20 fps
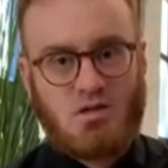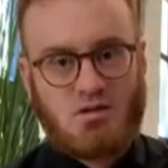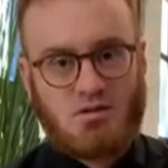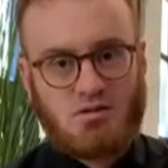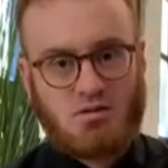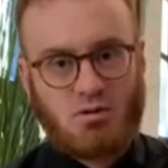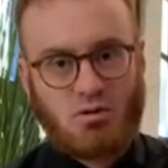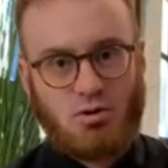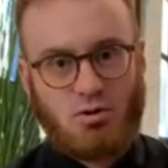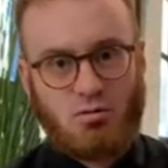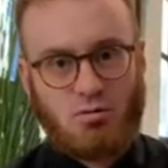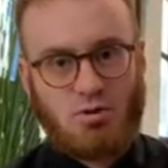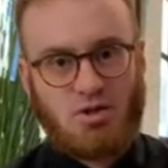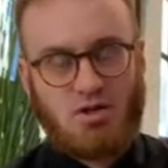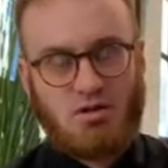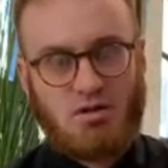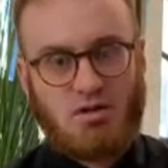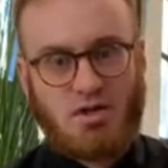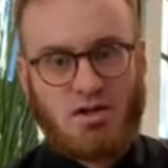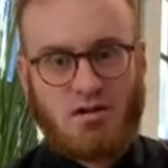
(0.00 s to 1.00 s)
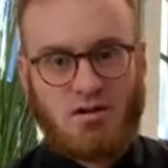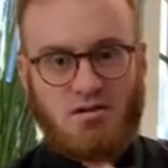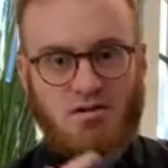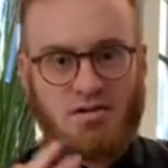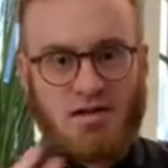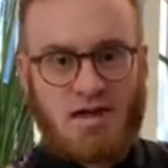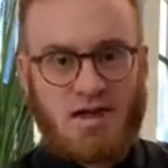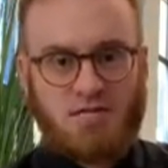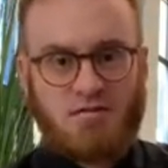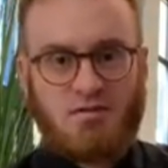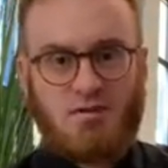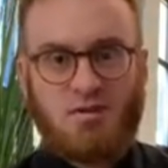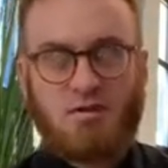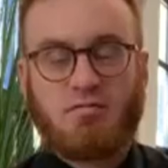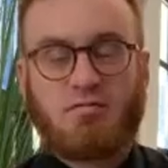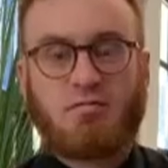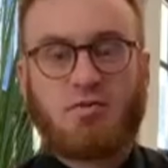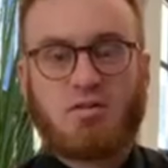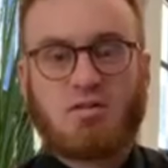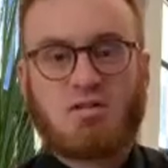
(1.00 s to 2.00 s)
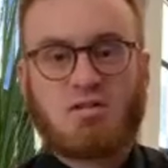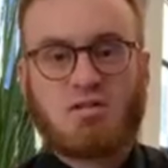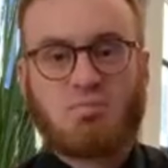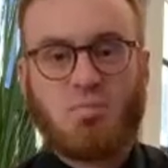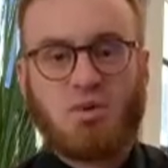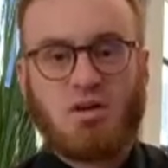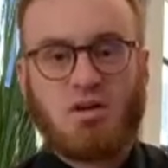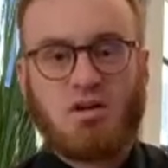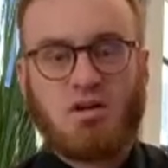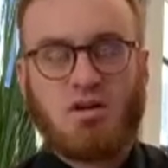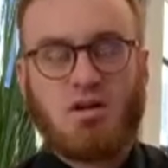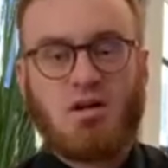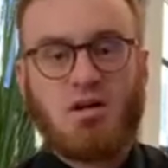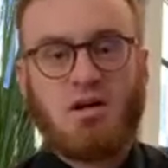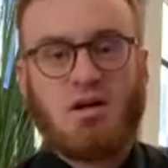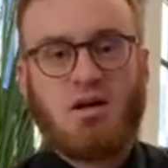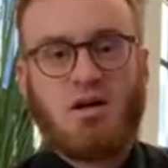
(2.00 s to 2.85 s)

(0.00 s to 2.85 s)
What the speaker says: So 3 layers after the first spin.